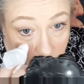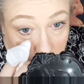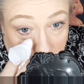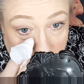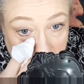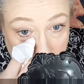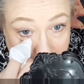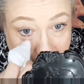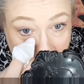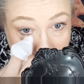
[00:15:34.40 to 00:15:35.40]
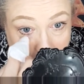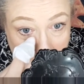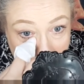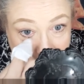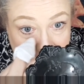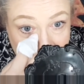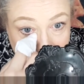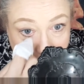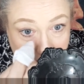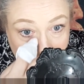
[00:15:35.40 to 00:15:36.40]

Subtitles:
And we'll just pat away